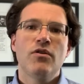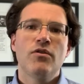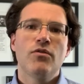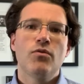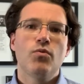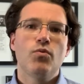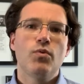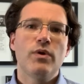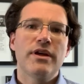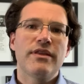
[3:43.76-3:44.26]

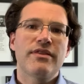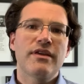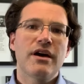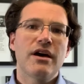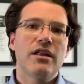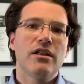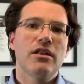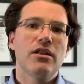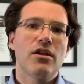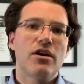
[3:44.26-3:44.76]
with
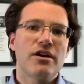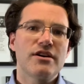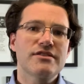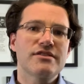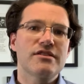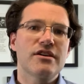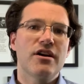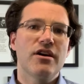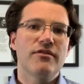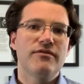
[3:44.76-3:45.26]
loss
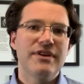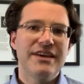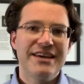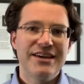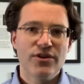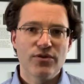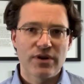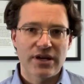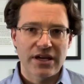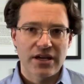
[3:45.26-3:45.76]
of
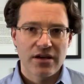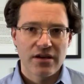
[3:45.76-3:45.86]
hearing